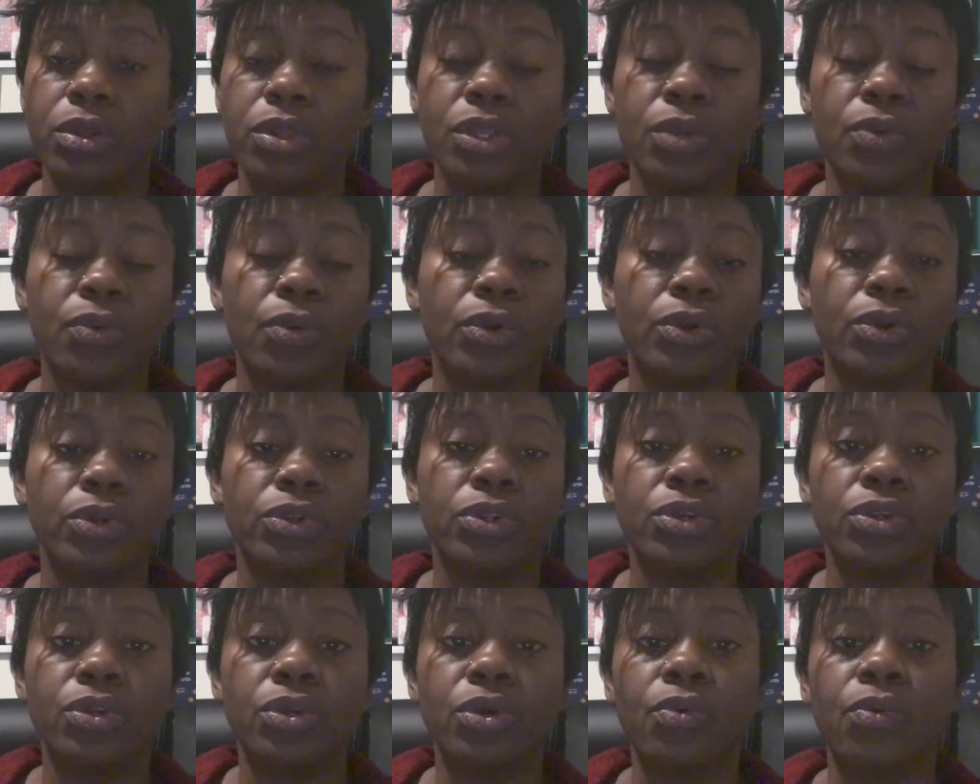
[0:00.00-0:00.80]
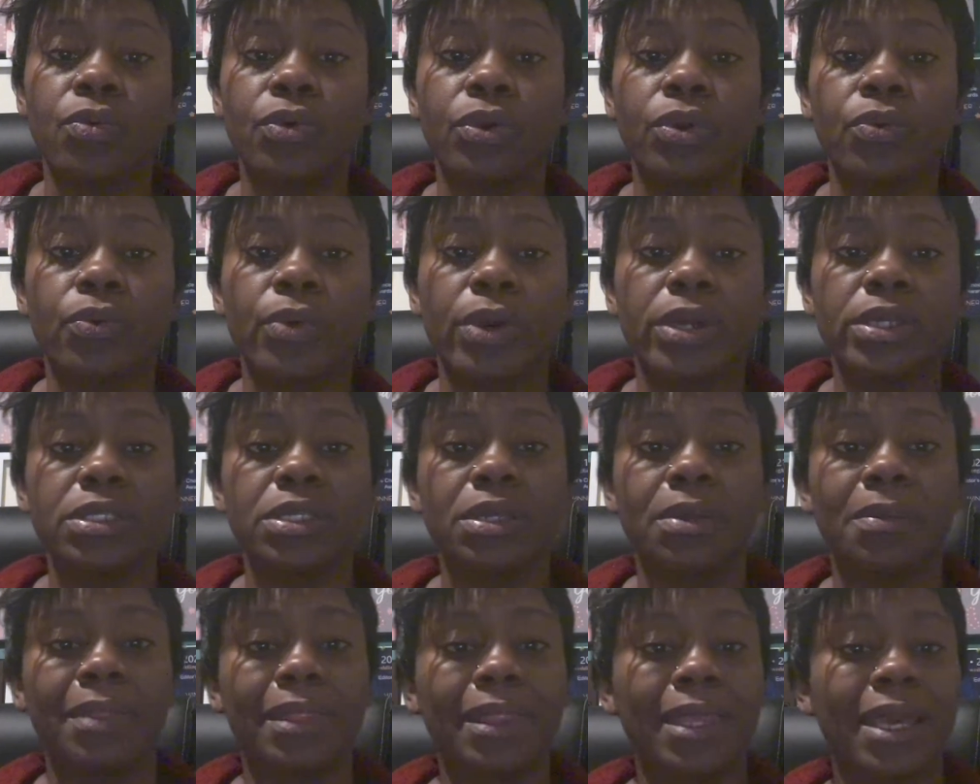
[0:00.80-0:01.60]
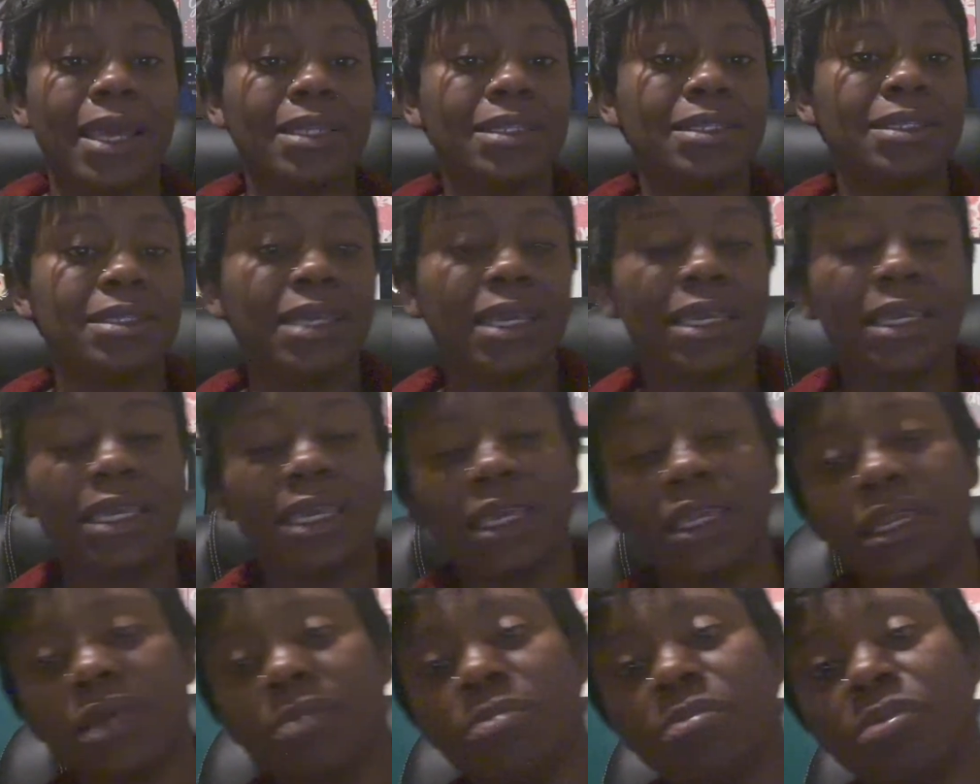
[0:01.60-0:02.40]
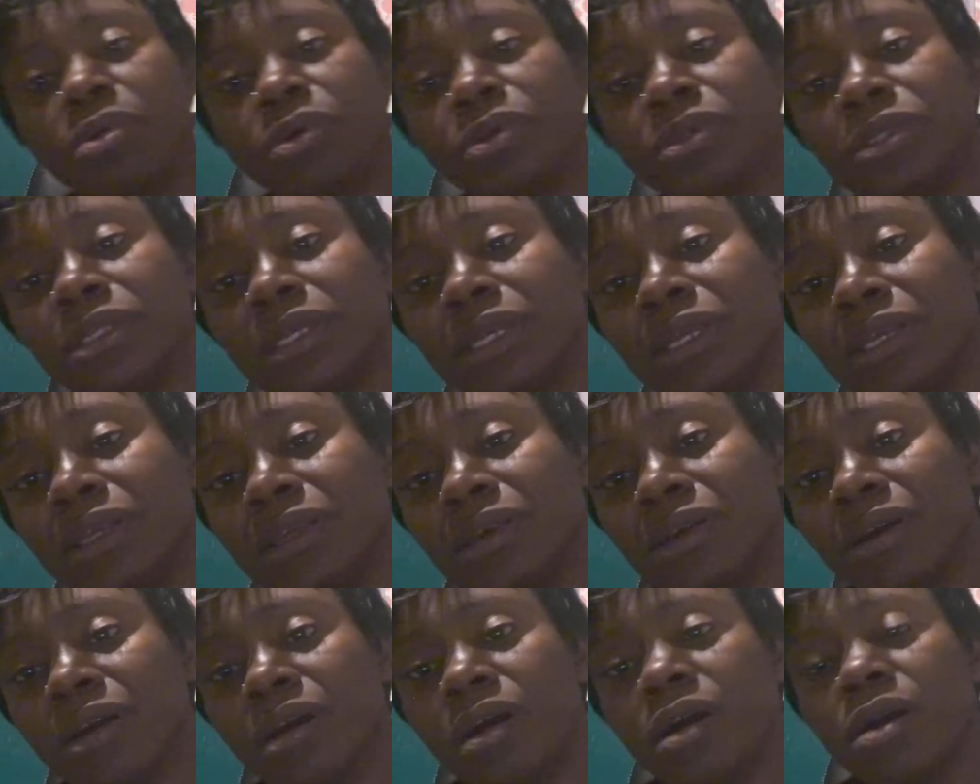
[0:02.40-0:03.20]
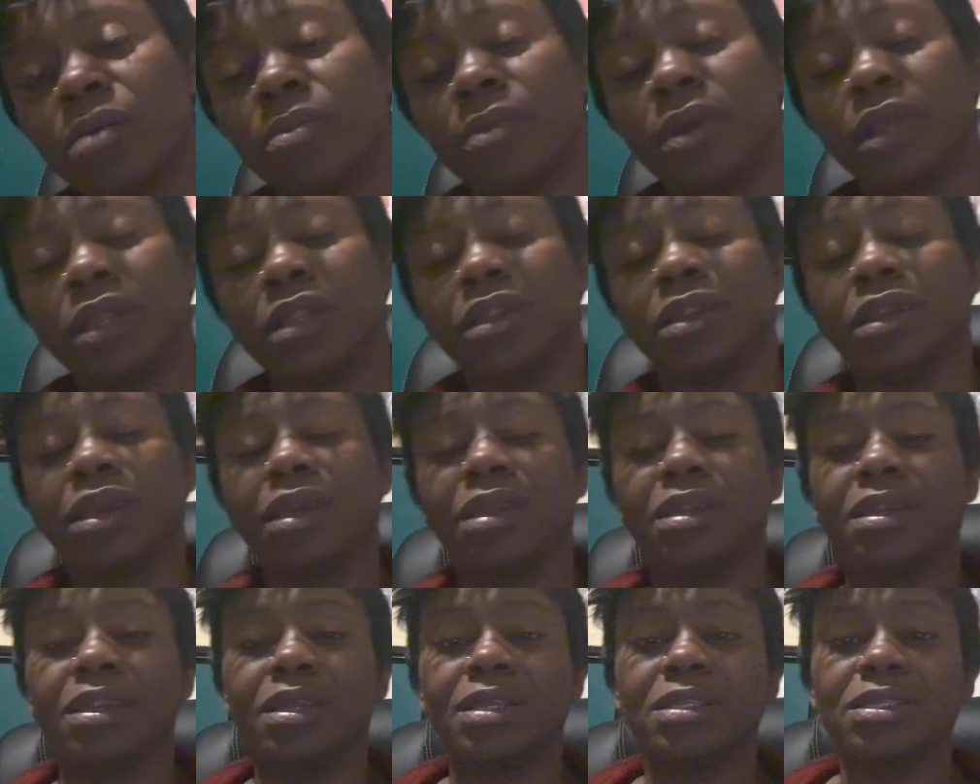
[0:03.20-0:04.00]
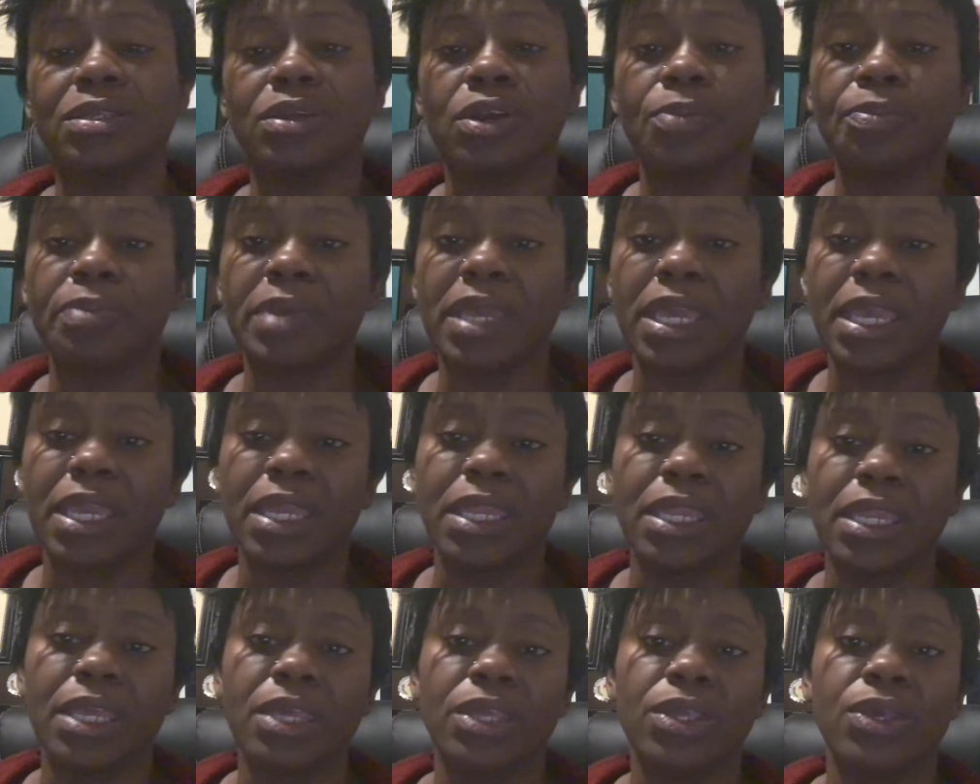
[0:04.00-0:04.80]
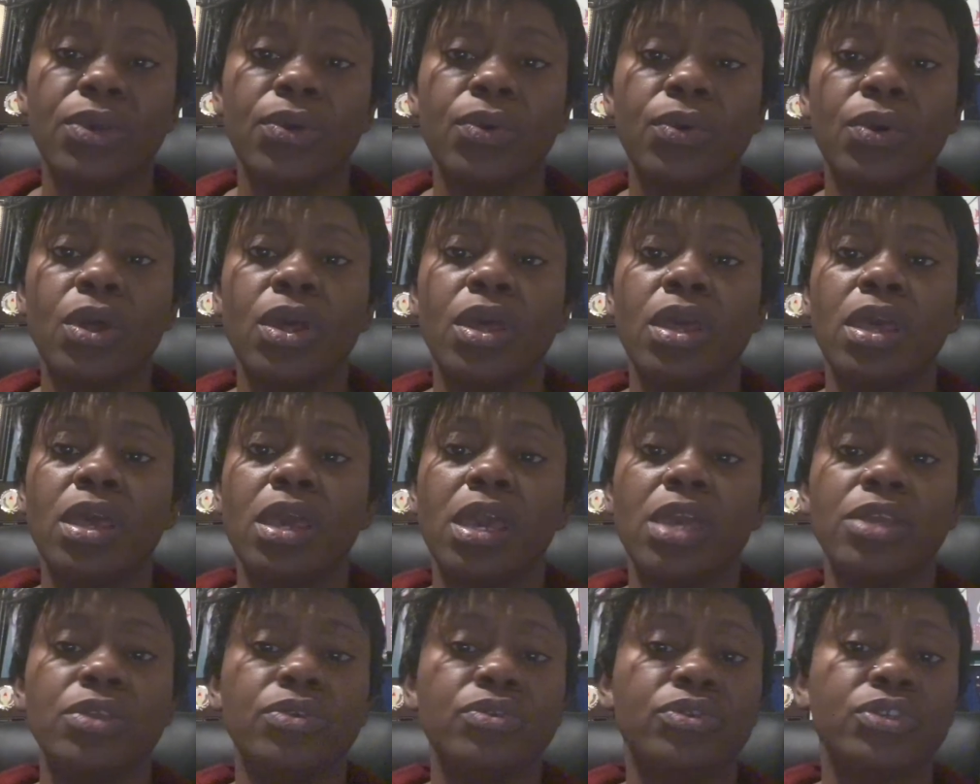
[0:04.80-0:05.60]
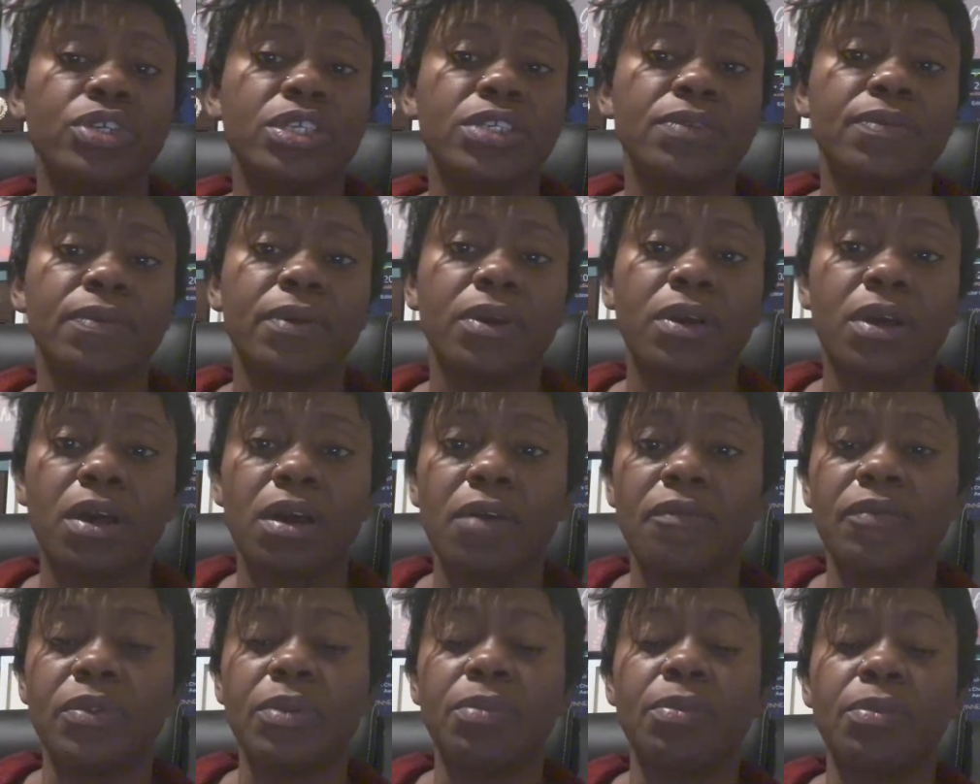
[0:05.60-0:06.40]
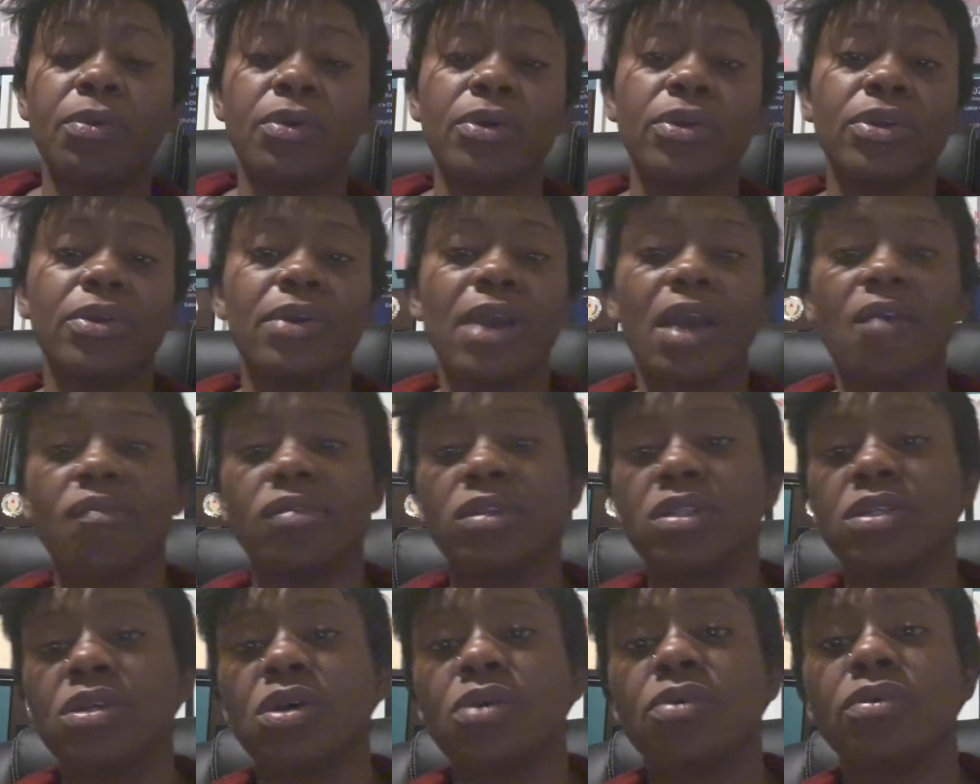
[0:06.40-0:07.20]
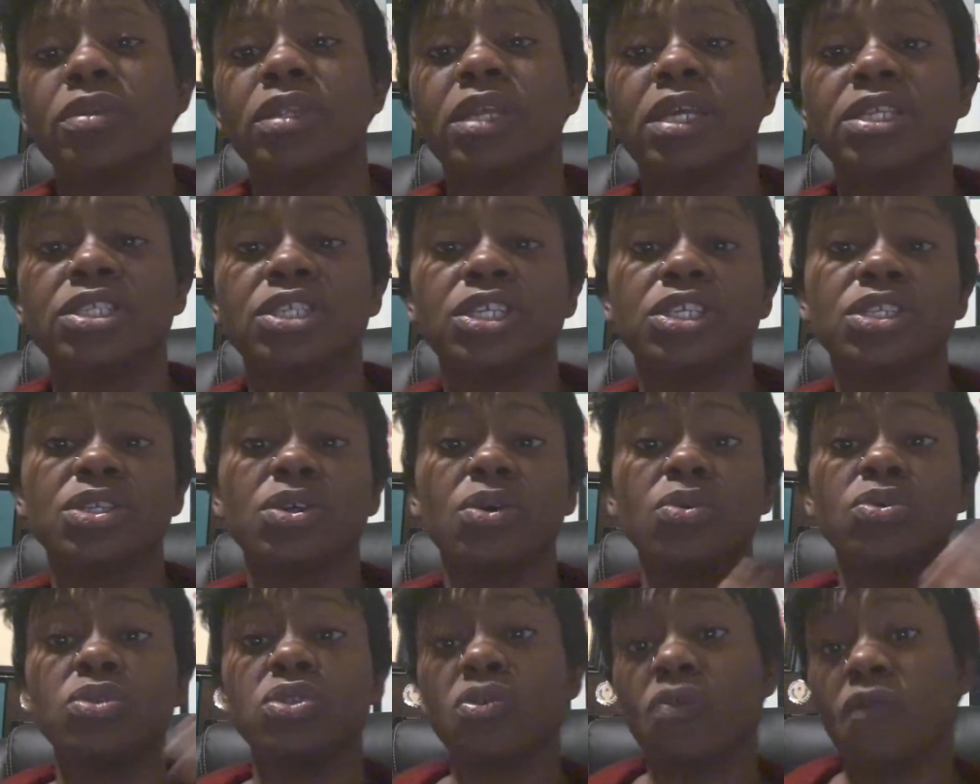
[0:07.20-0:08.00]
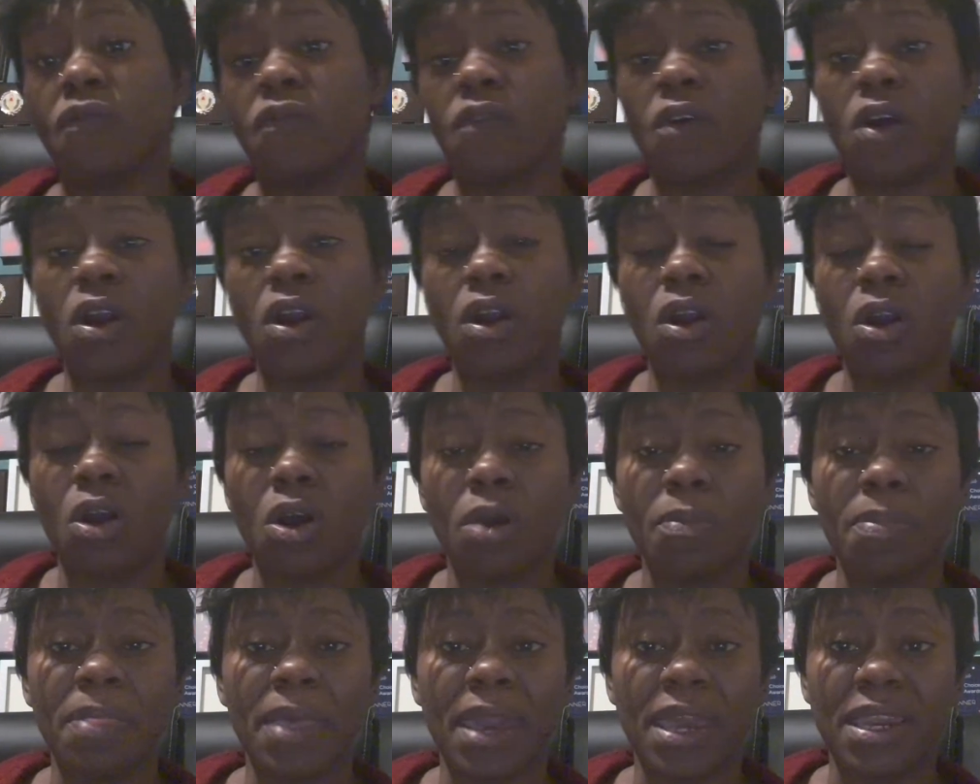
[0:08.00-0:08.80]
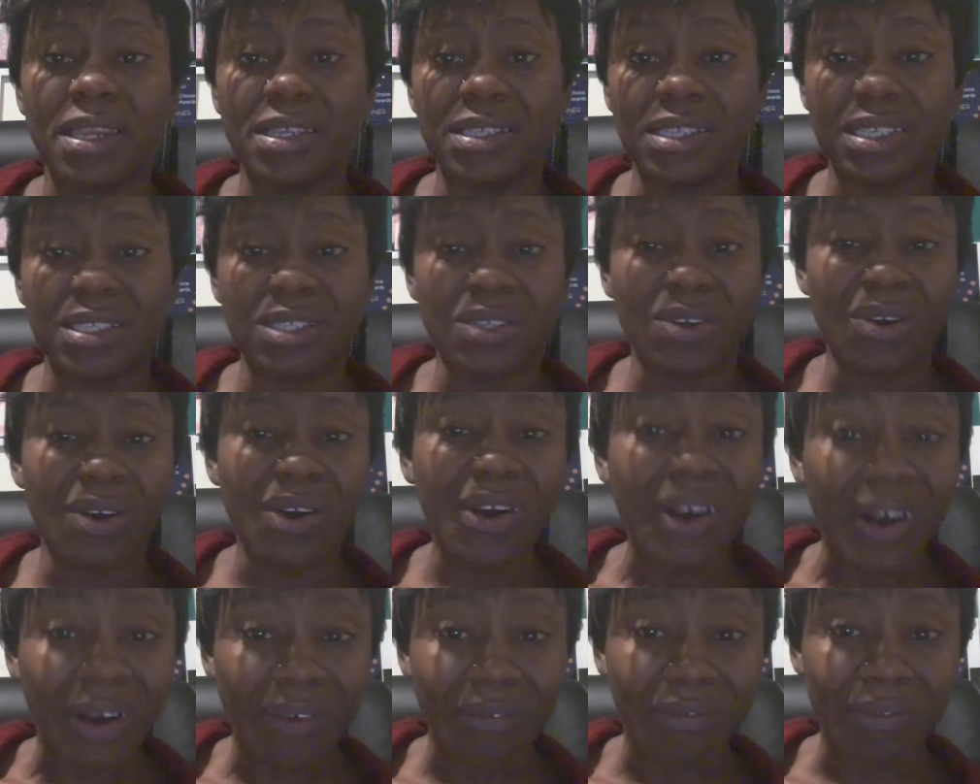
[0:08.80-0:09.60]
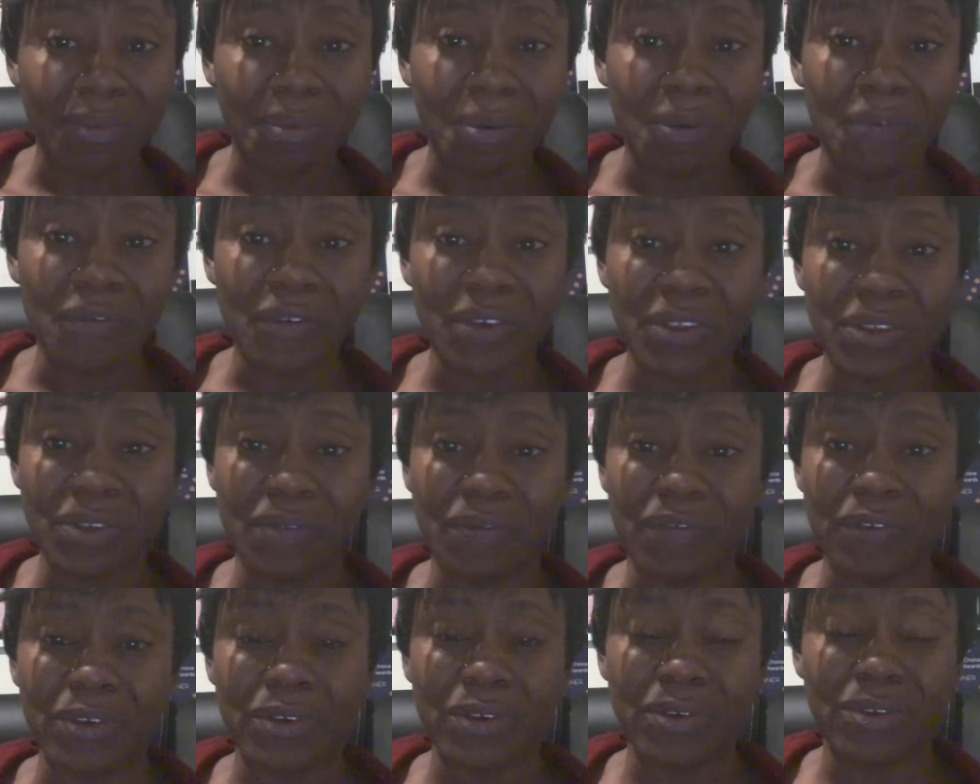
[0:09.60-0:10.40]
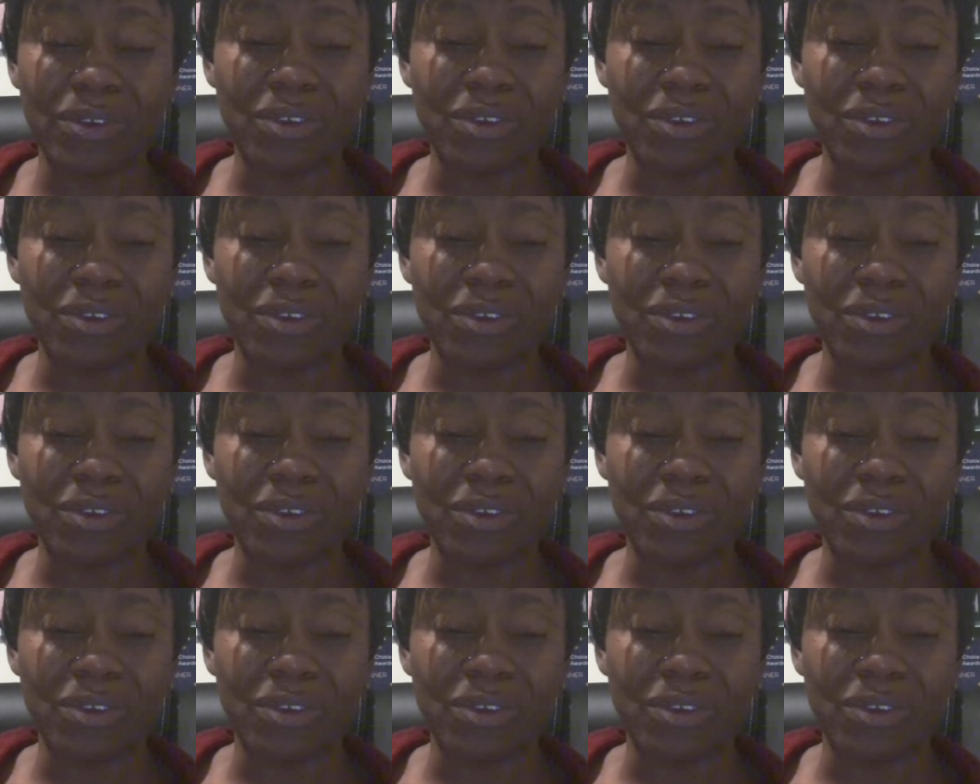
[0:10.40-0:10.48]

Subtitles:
You don't want to wear something that digging and pulling in your arm, and it's pinning you, and you just feel comfortable, or you have a tone that just goes so far up that it's just so uncomfortable for you to feel.